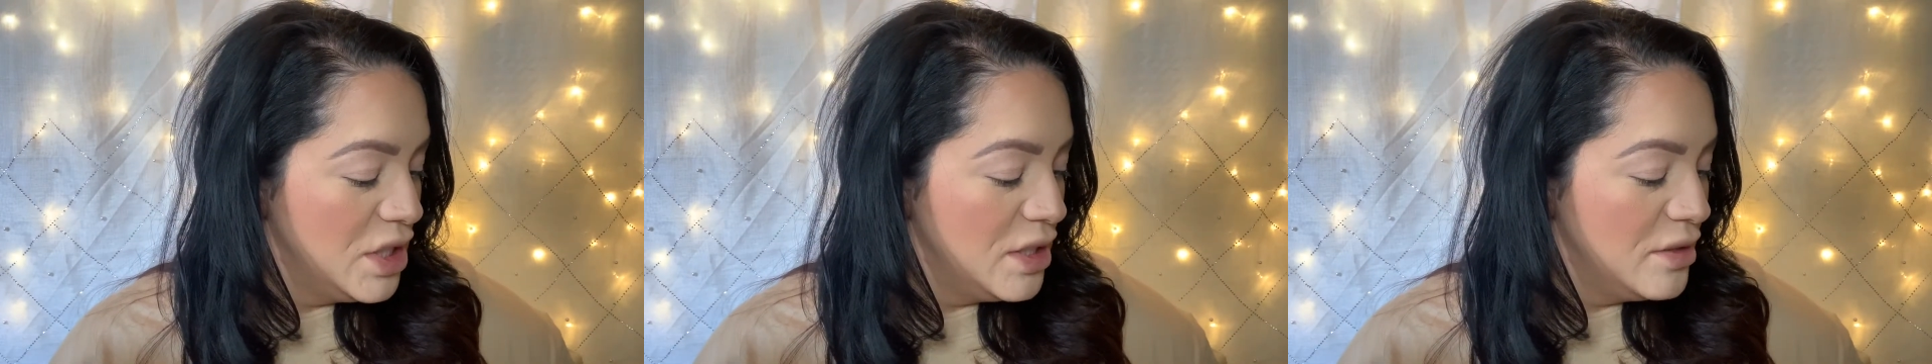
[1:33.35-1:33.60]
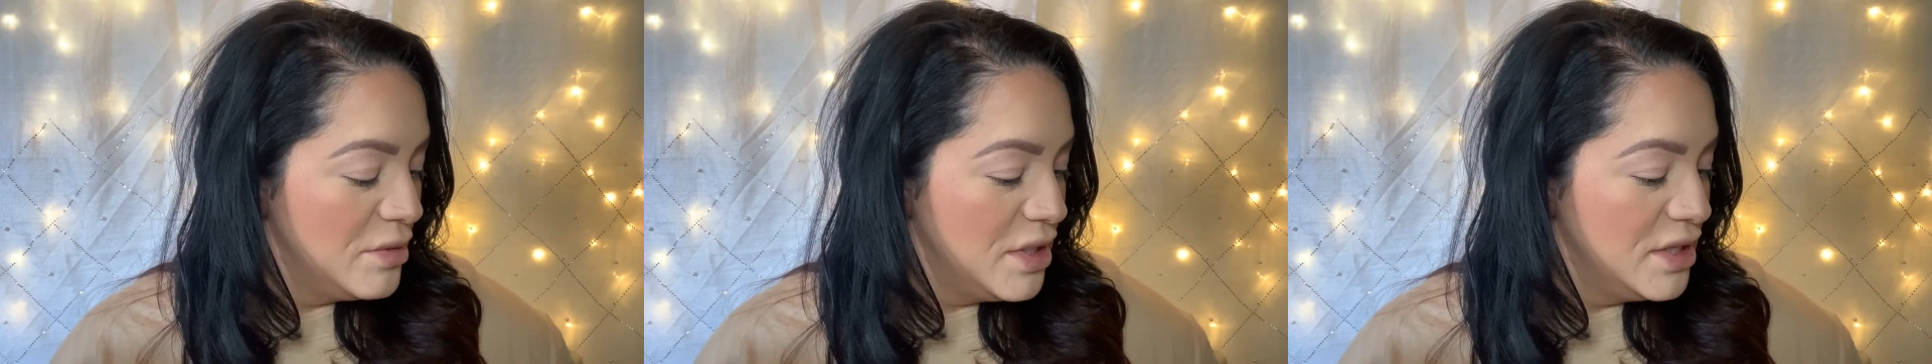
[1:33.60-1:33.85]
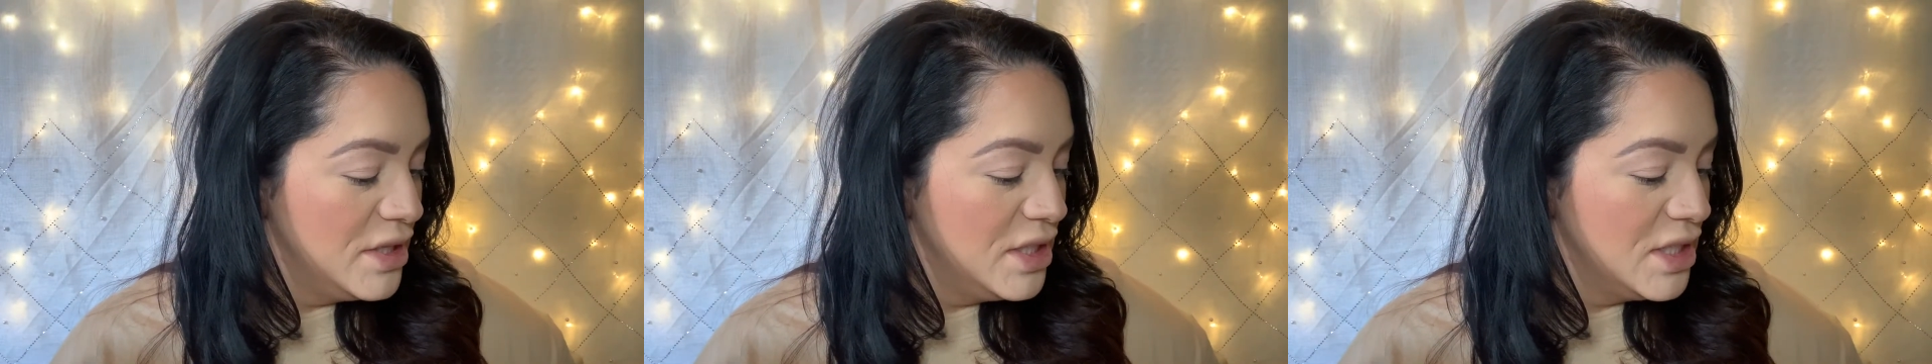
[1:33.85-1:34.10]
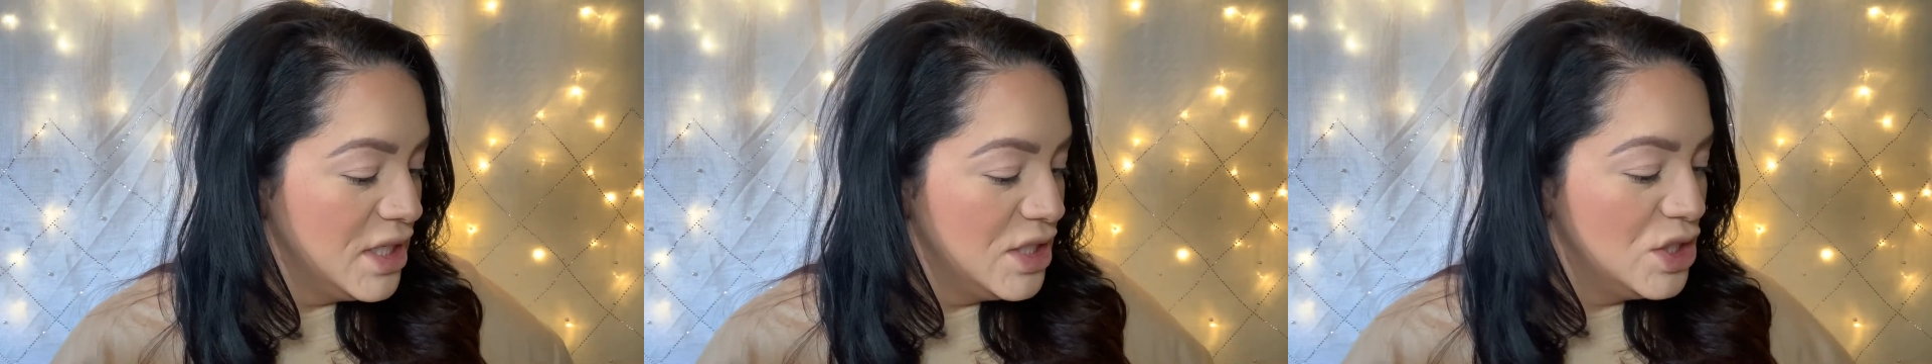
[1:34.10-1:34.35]
I
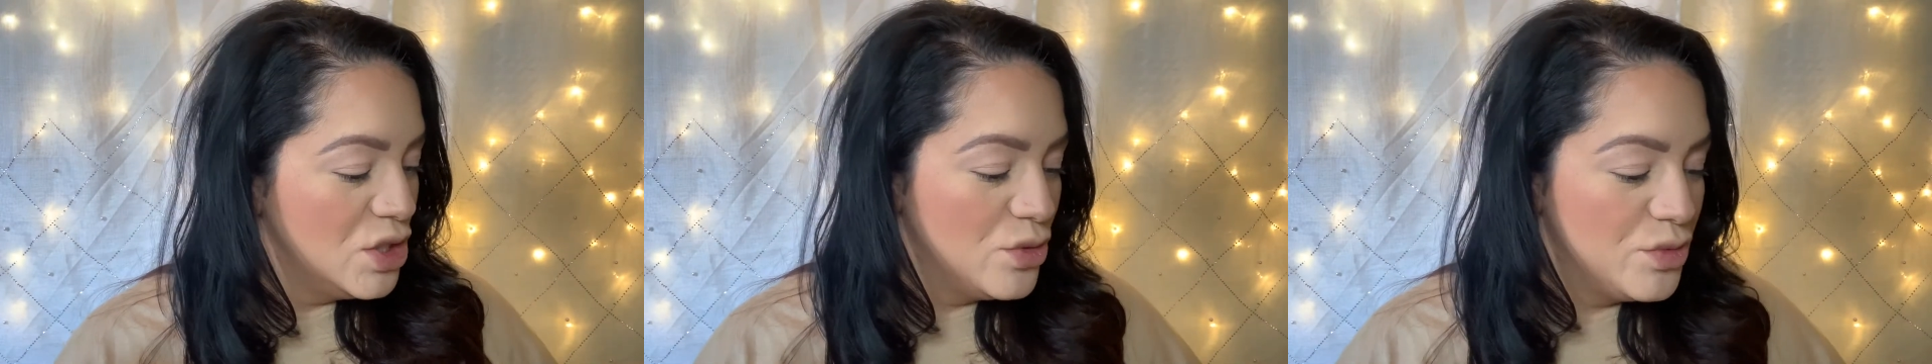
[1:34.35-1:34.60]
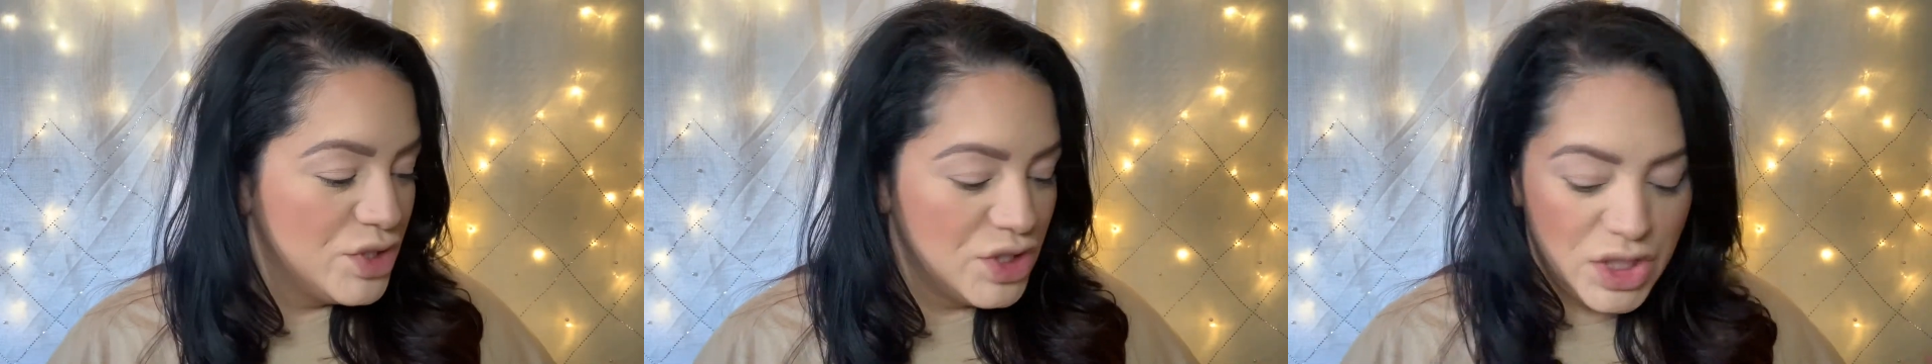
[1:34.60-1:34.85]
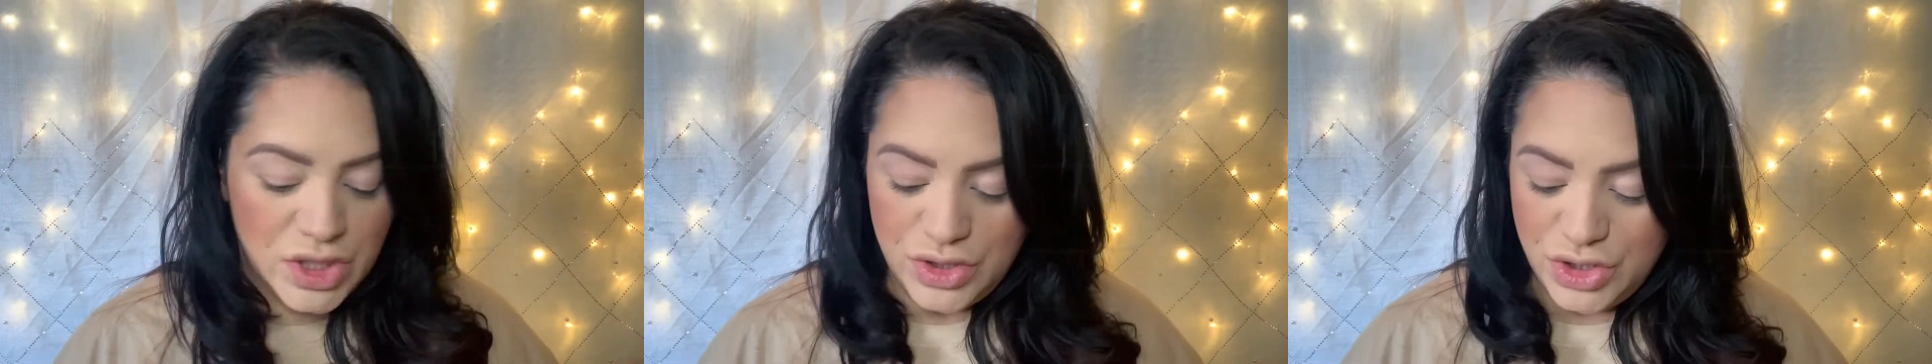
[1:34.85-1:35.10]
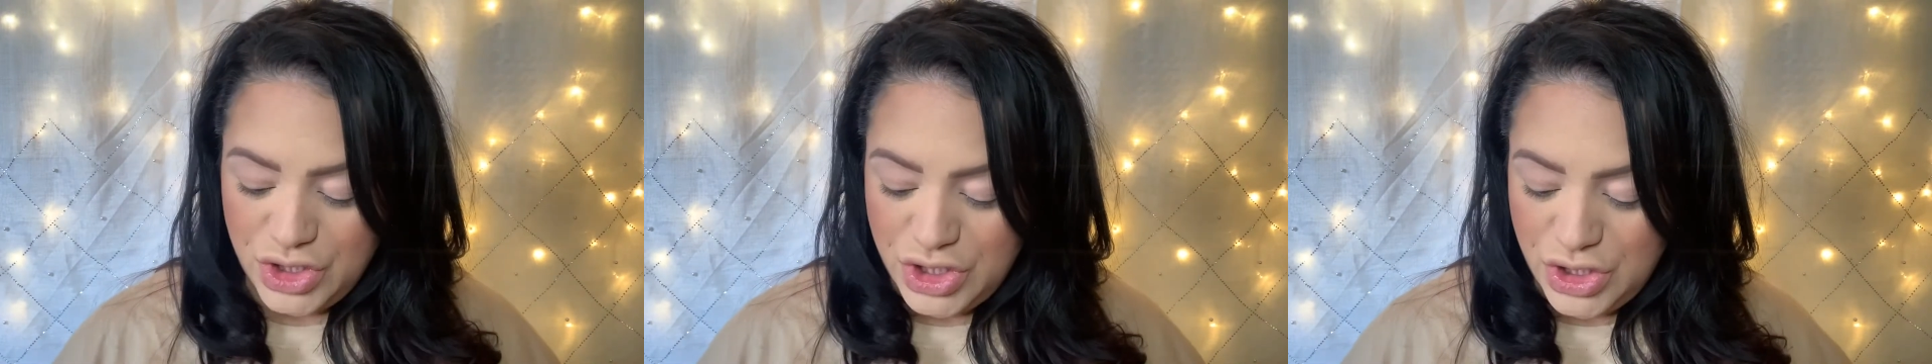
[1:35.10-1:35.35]
think I know which color
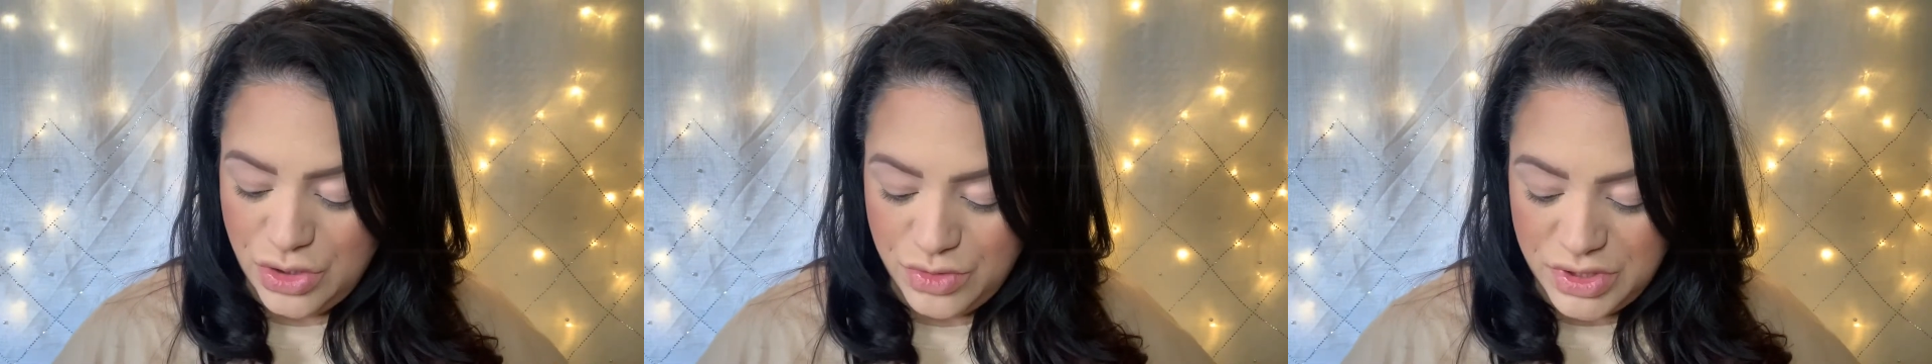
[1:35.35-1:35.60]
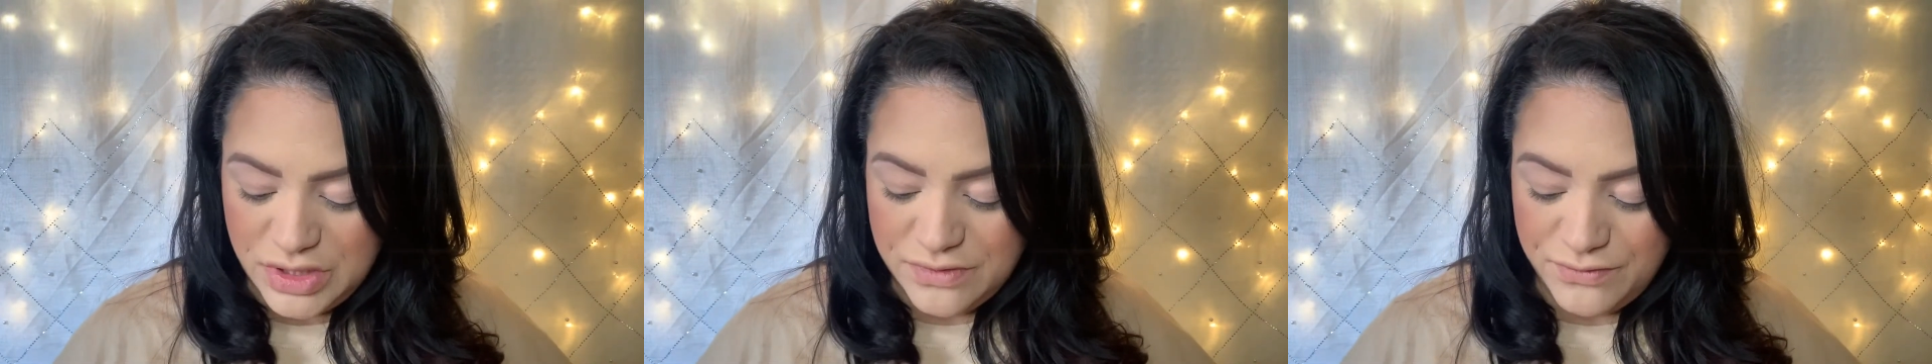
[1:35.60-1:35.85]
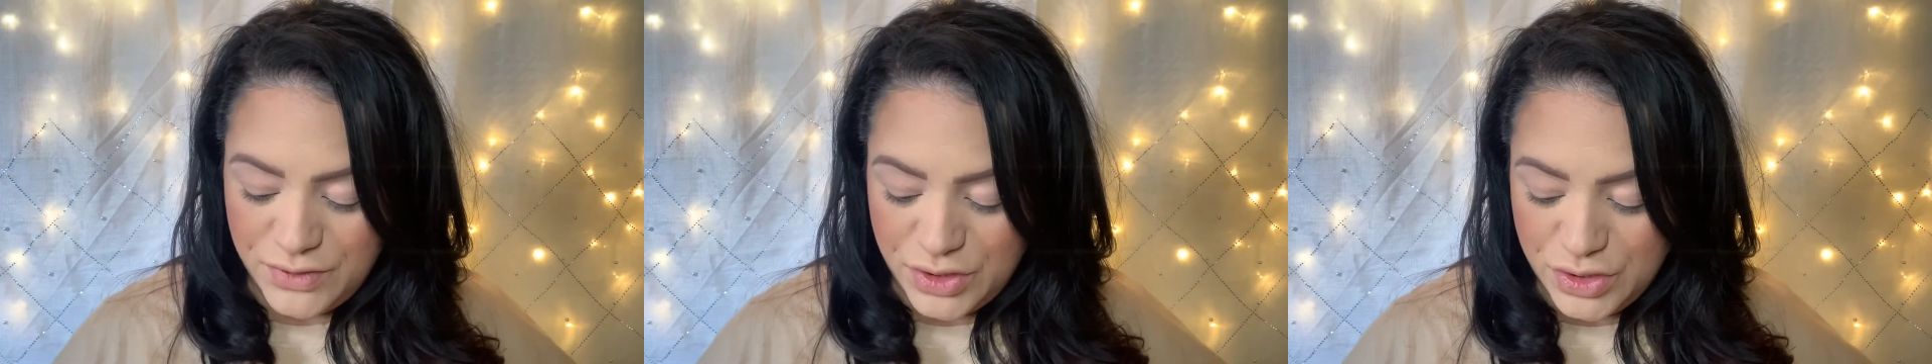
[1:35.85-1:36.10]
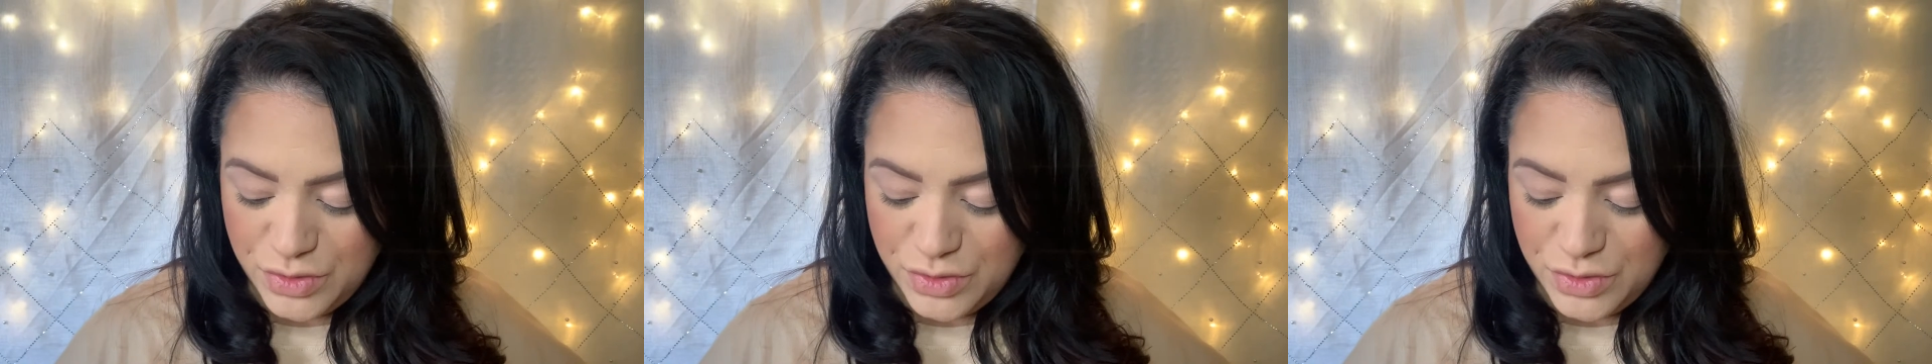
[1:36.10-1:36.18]
she uses first,